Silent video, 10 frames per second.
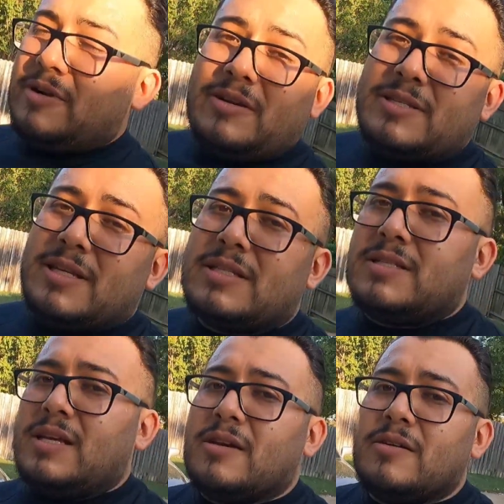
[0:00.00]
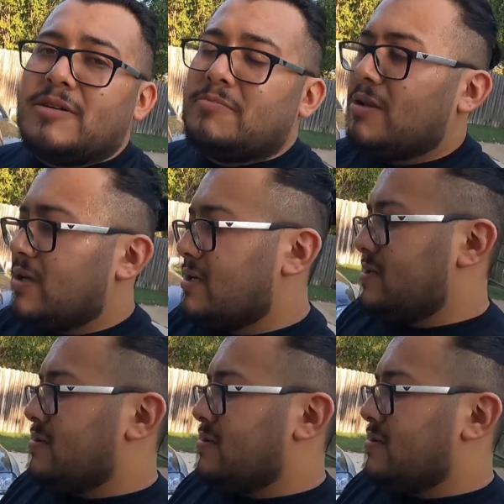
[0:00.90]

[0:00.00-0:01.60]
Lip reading: Right here in Texas, like 100 plus.